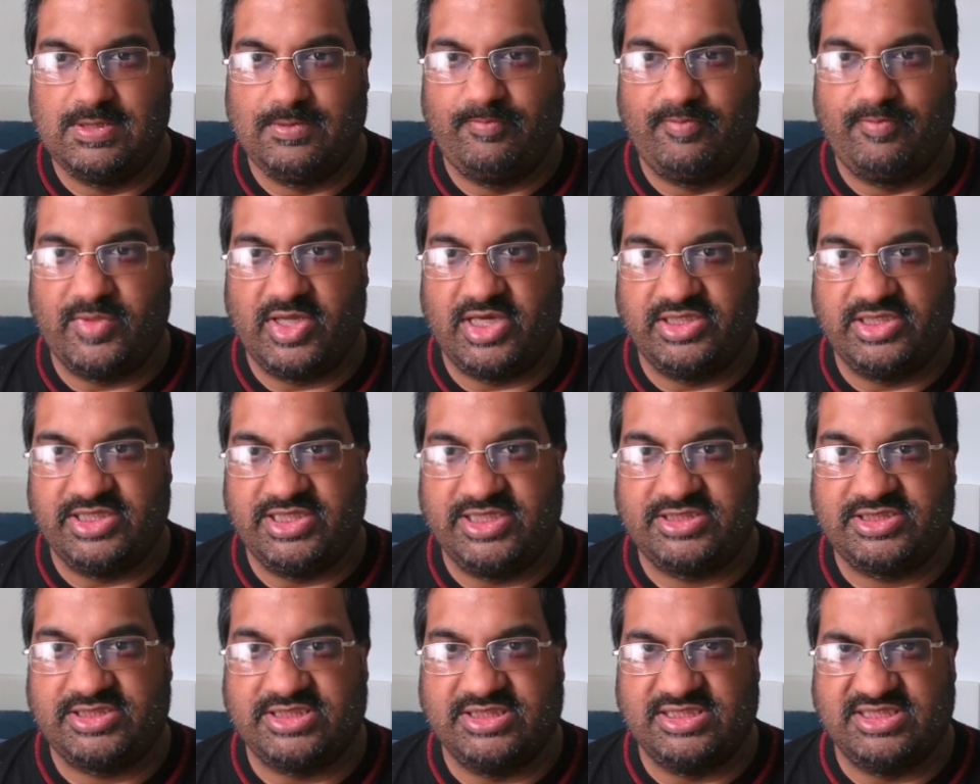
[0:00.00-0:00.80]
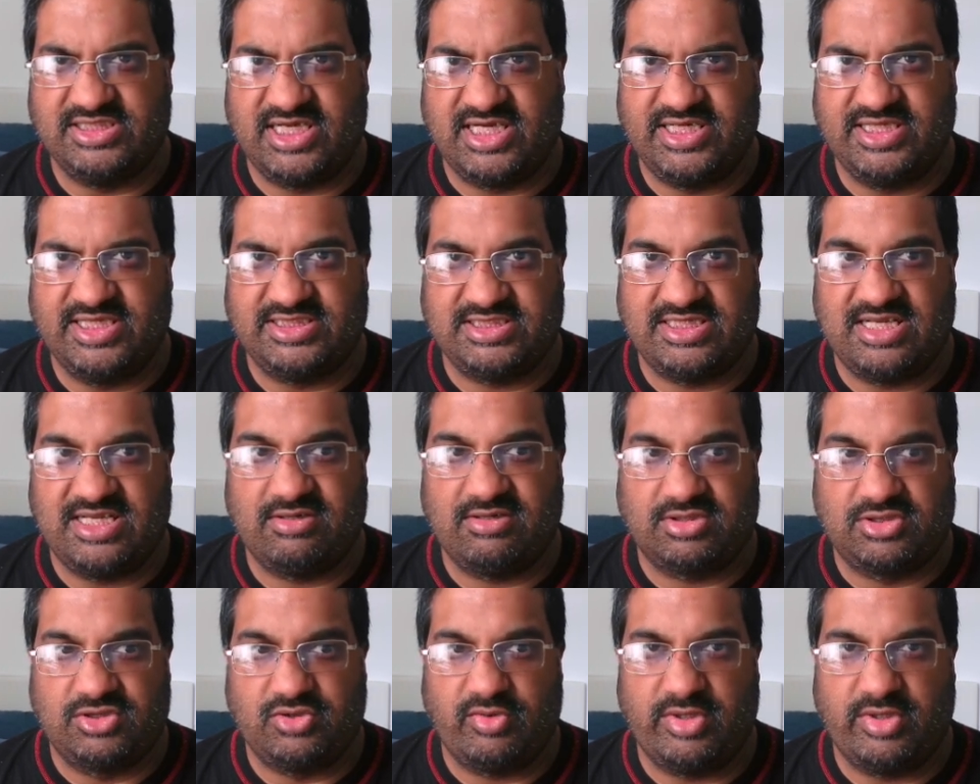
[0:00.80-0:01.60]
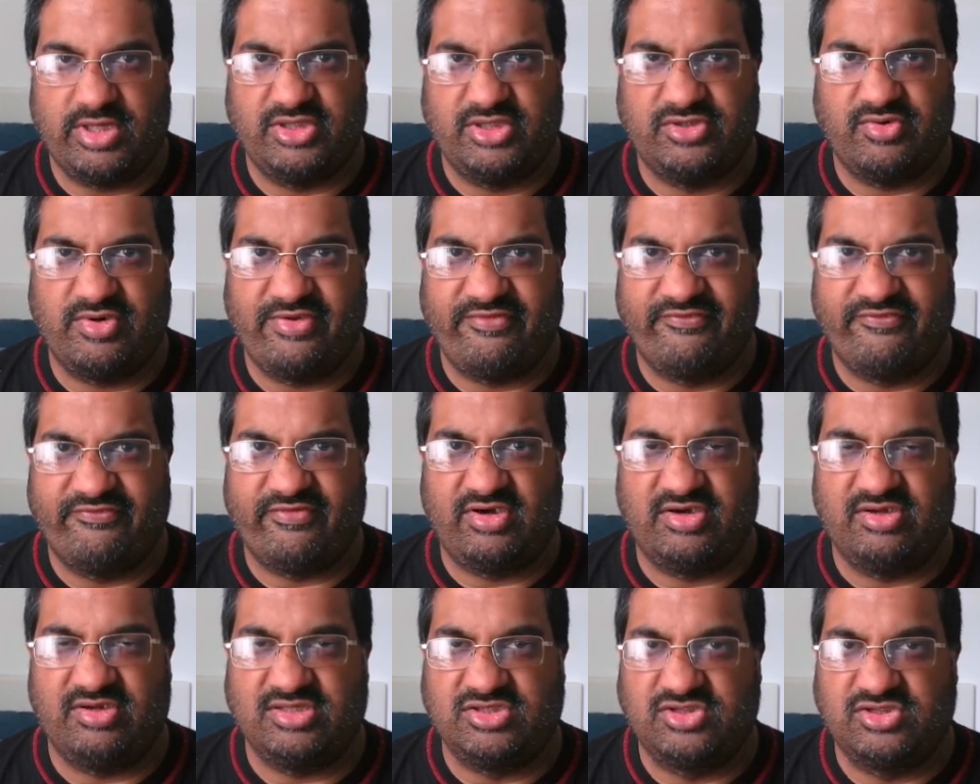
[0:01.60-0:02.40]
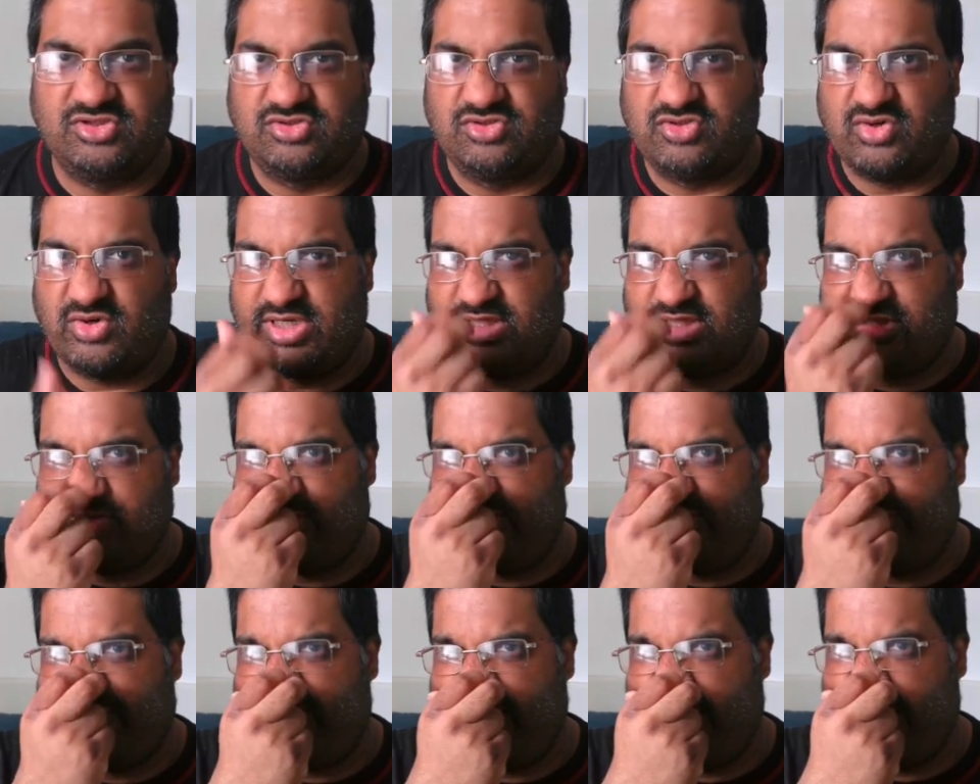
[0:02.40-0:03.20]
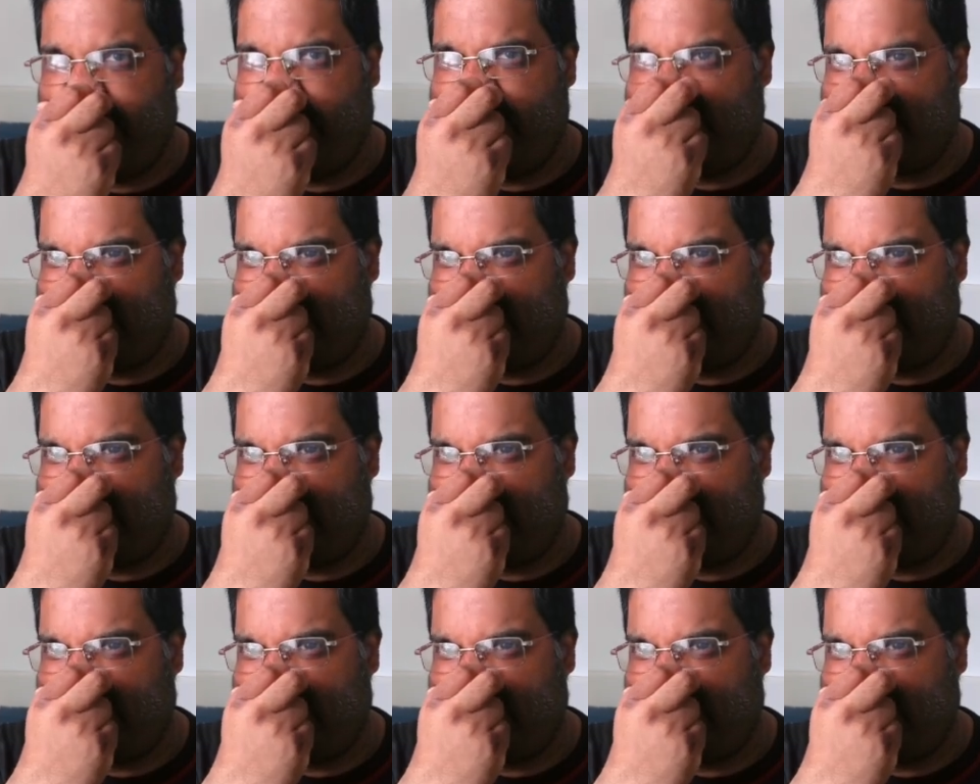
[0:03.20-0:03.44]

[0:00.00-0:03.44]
and it's now 2025 now.